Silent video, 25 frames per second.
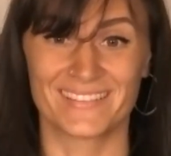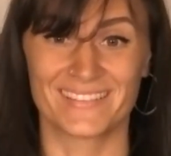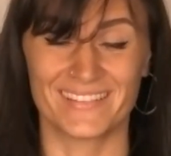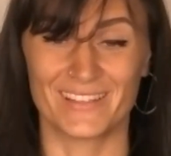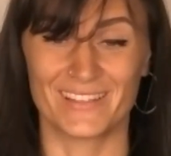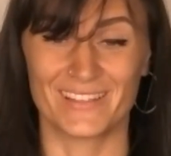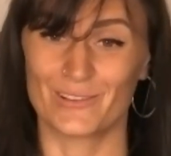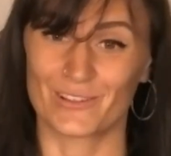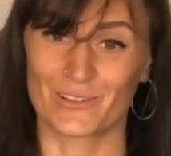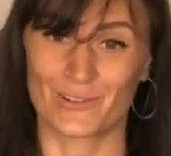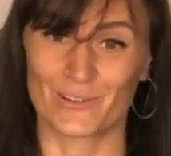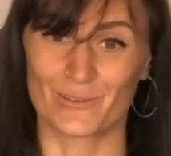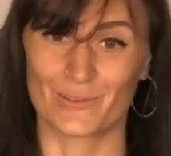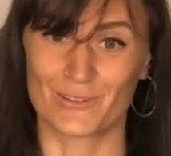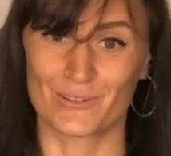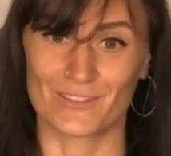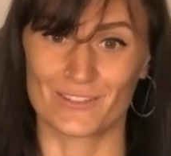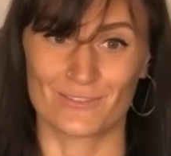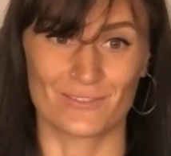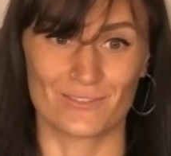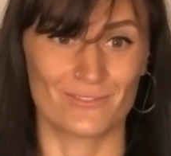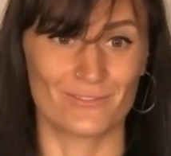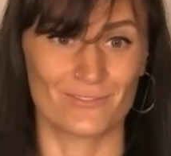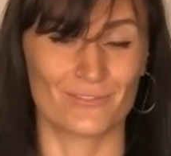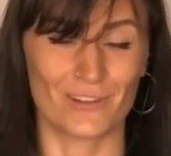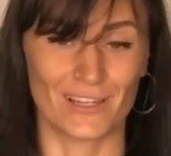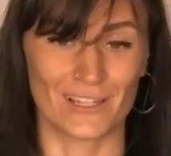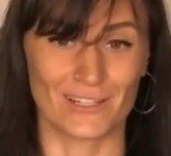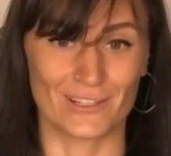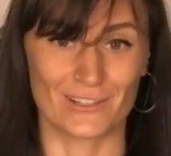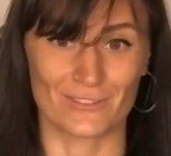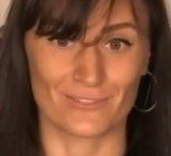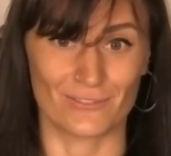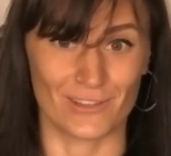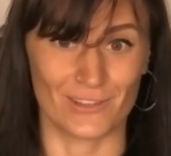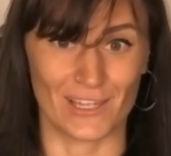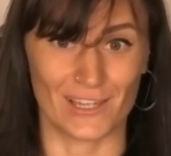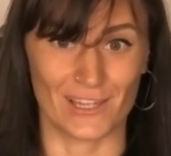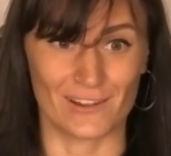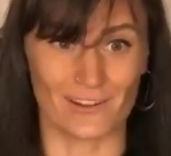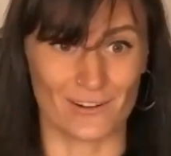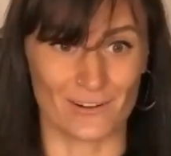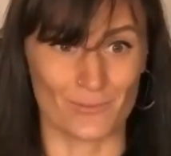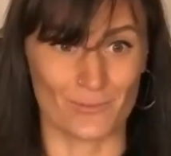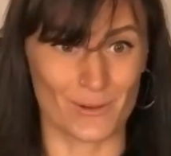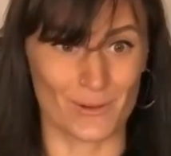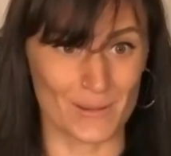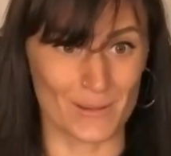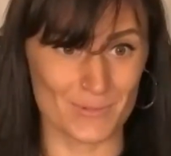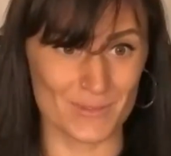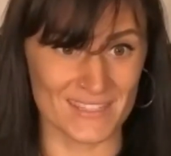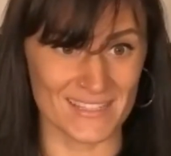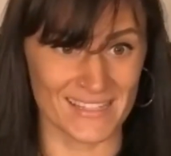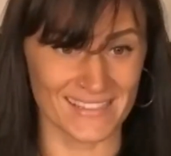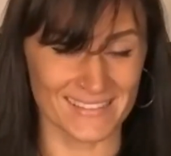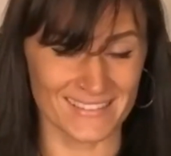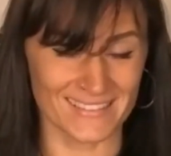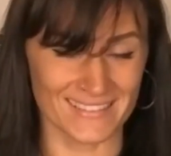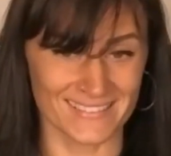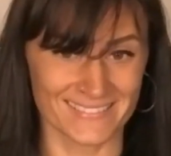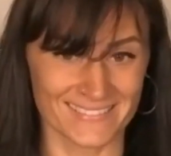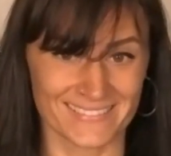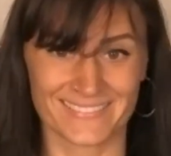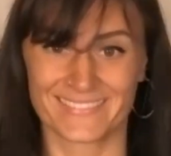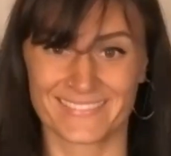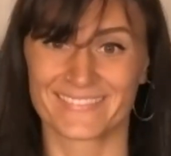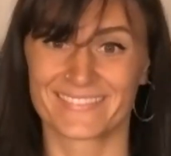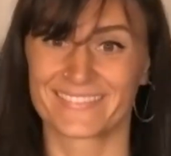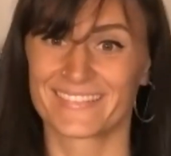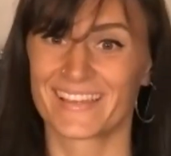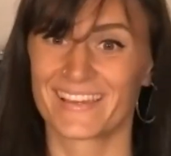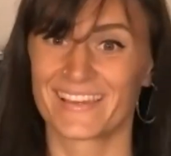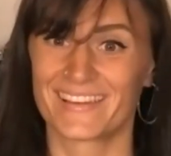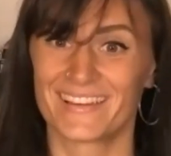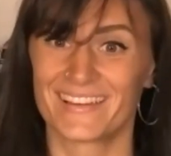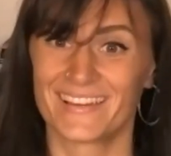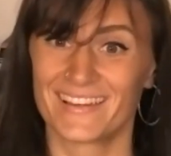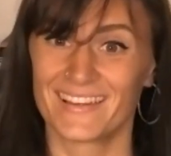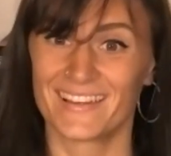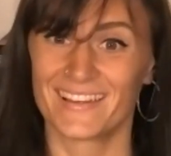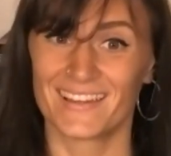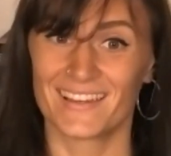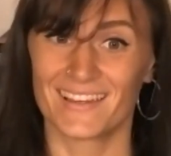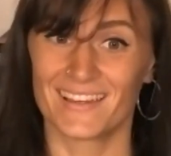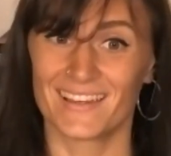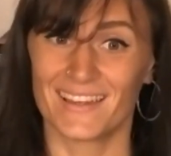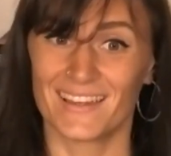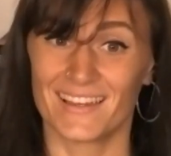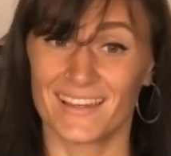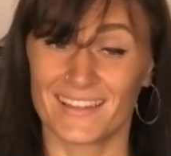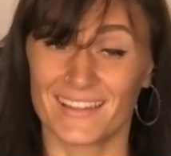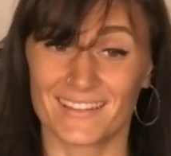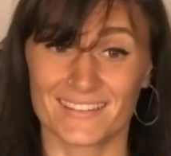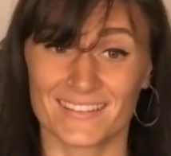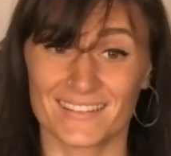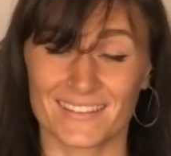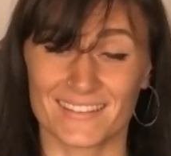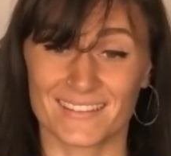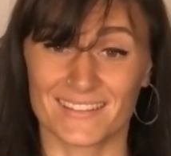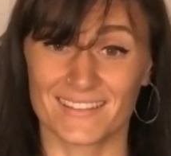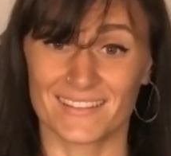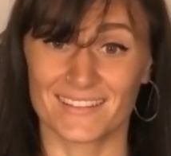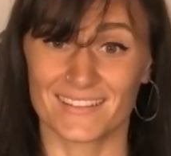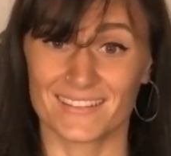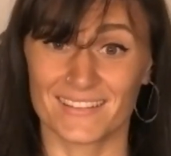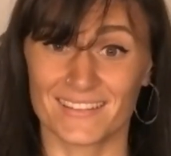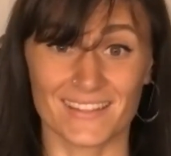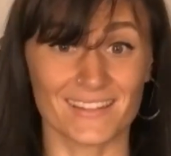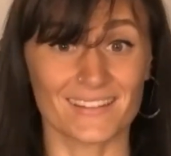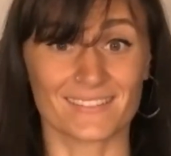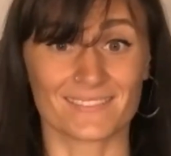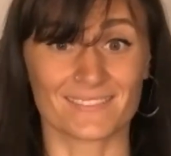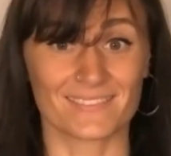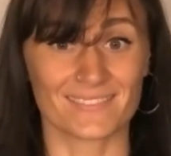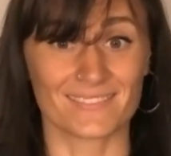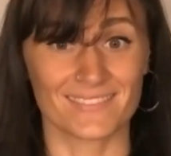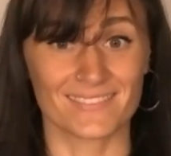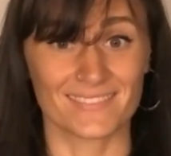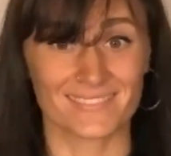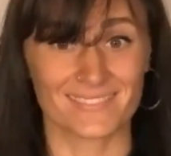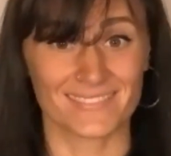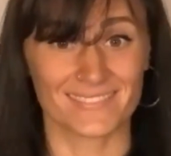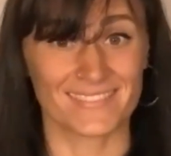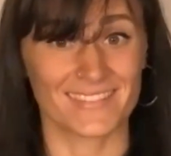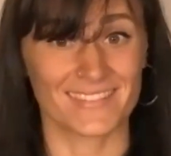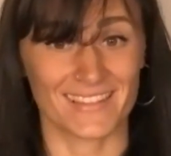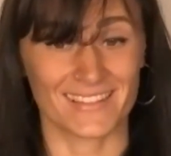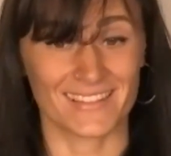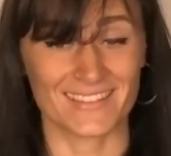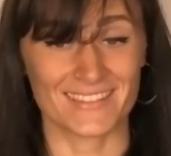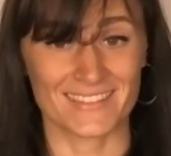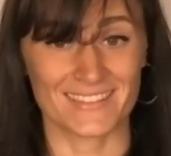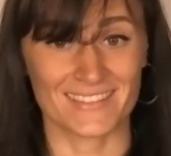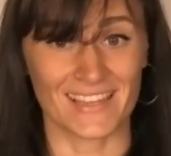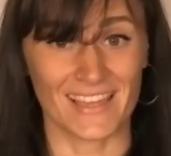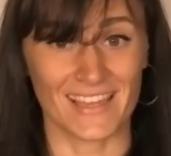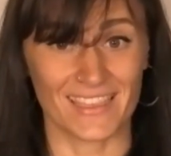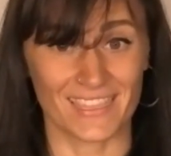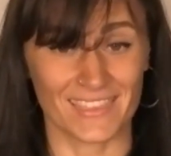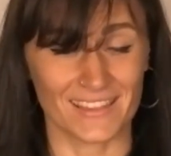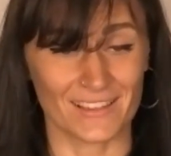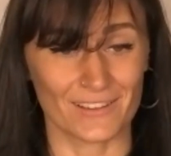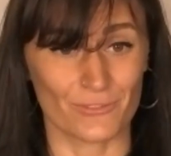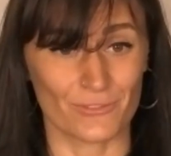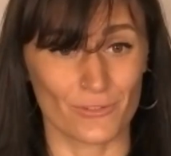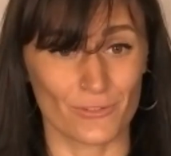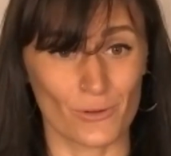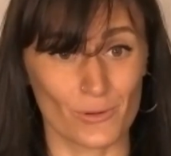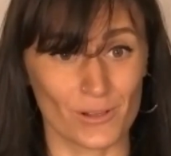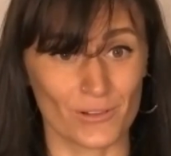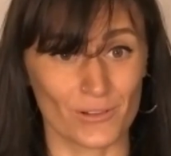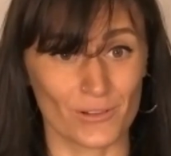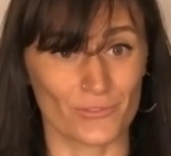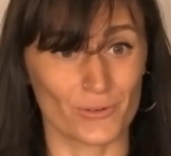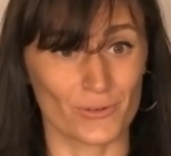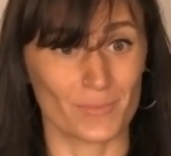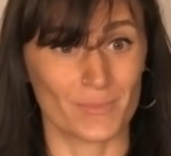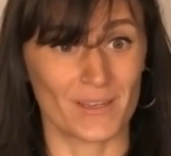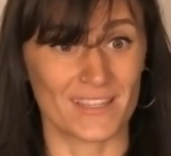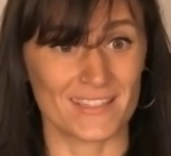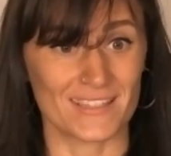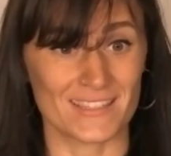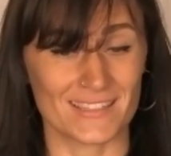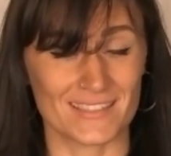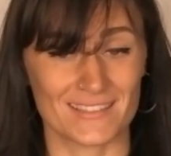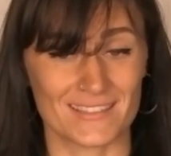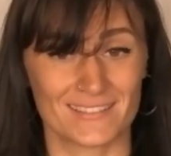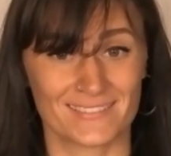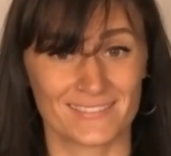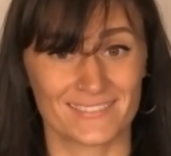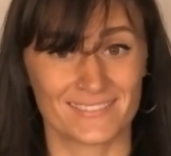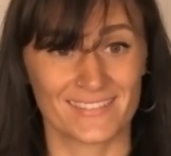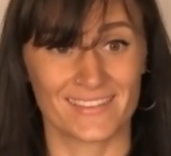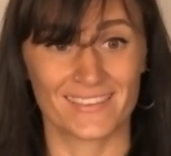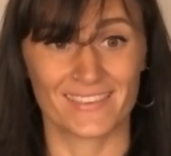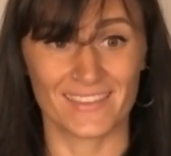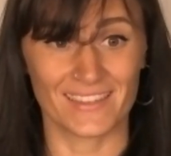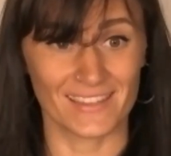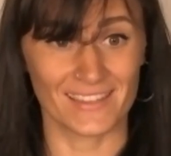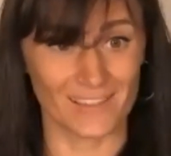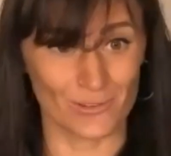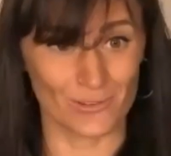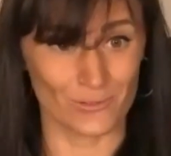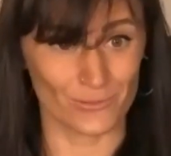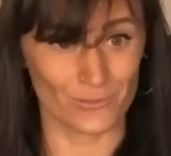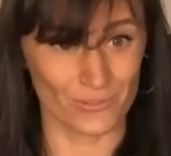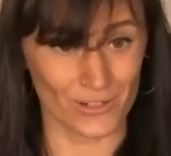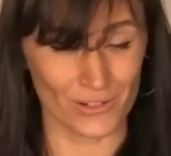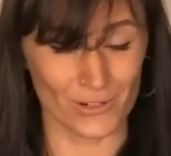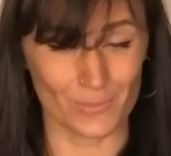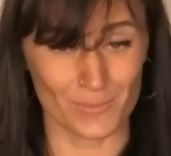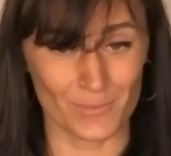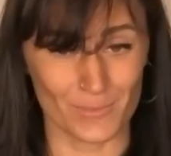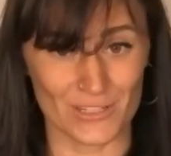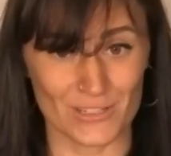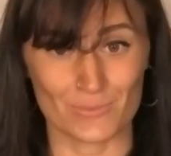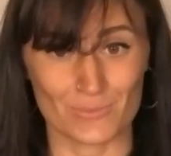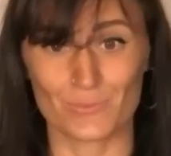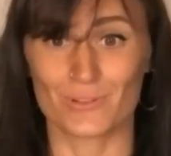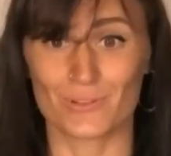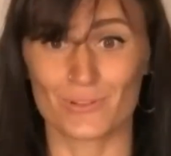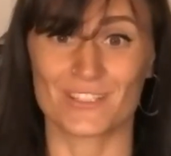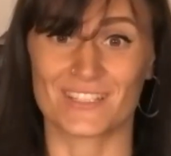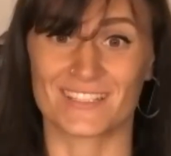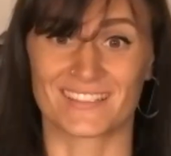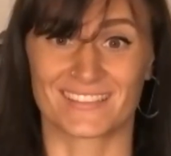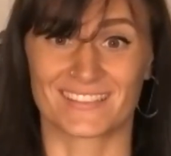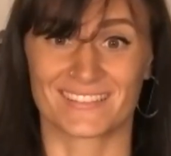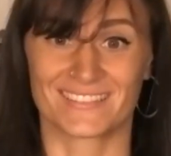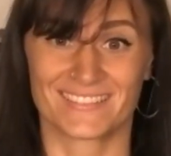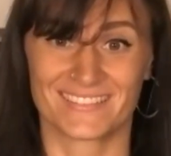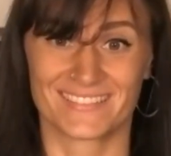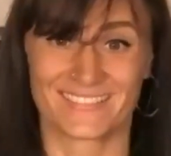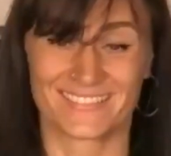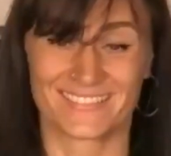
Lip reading: And you can always find us via our website. And that's, I think, all from us. Thank you very much, Morten.